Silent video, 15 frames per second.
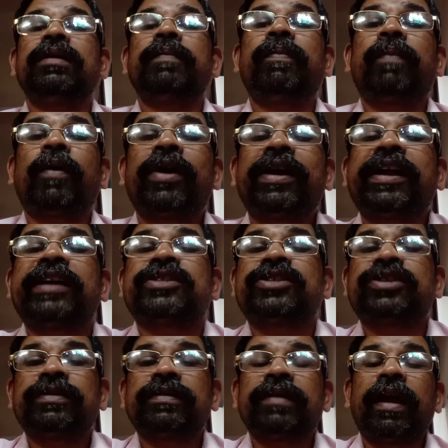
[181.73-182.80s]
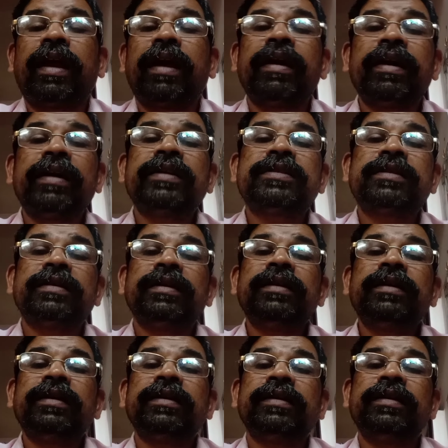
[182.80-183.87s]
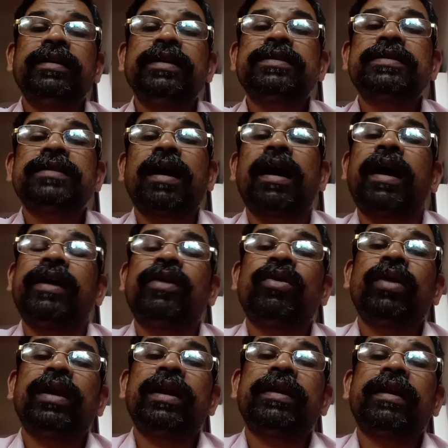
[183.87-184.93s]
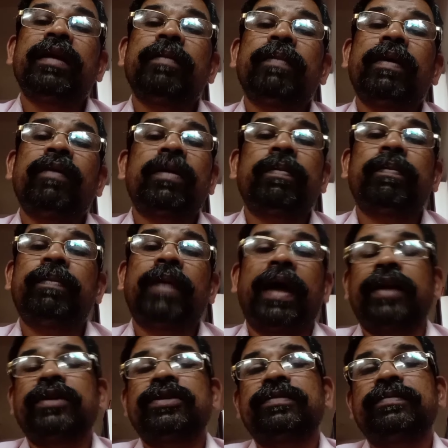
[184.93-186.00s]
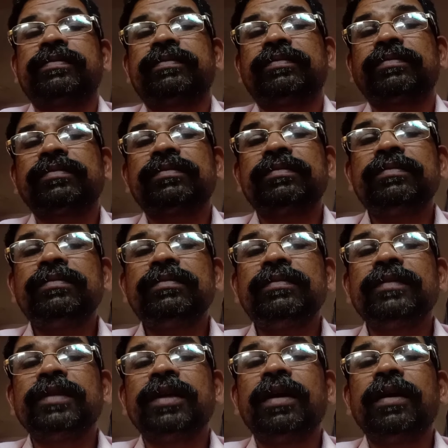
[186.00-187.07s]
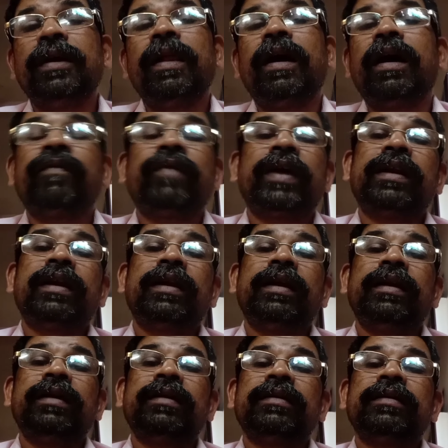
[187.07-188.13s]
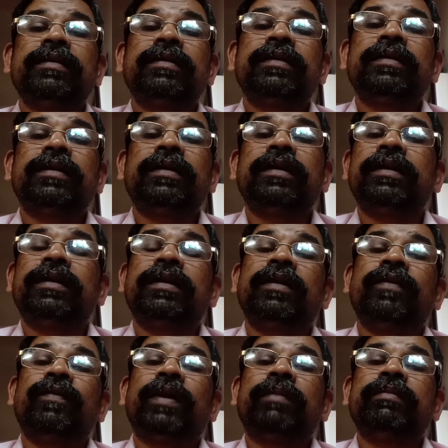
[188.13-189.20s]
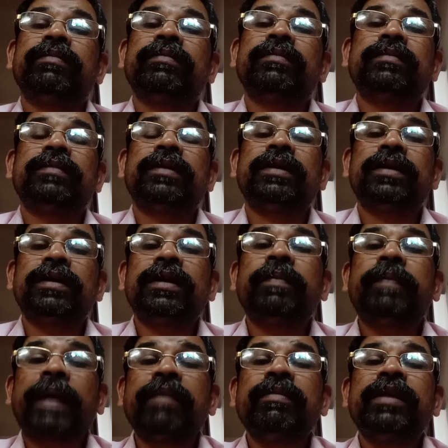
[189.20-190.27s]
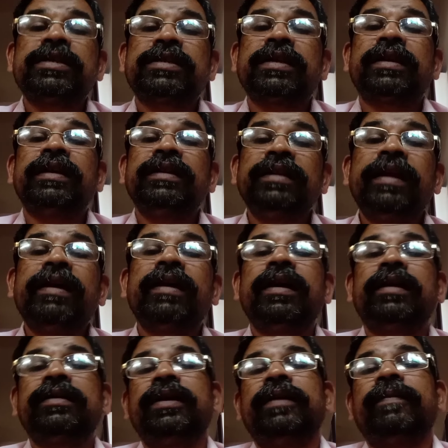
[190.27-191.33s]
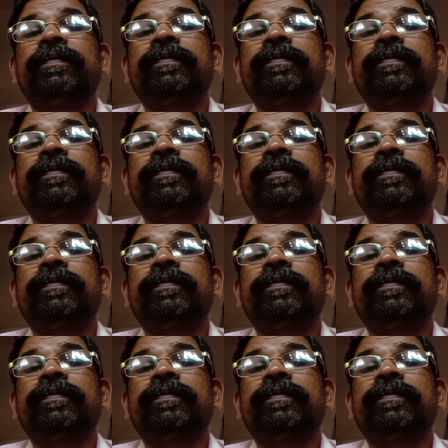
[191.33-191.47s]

protest against this hydroelectric power plant. And finally, from Prime Minister Indira Gandhi